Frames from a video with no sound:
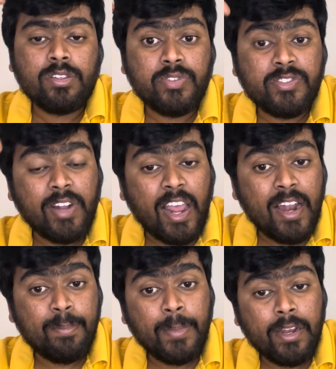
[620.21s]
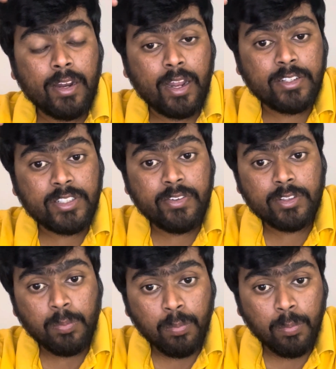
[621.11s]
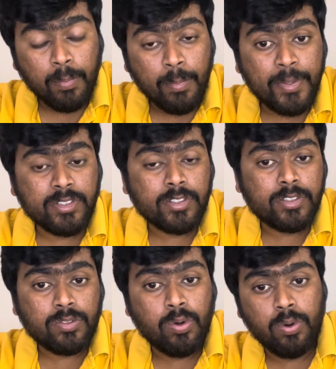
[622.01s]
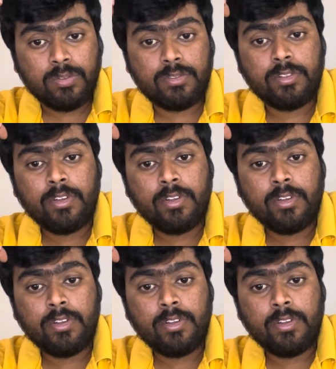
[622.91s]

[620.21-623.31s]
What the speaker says: which will help in achieving the business goals.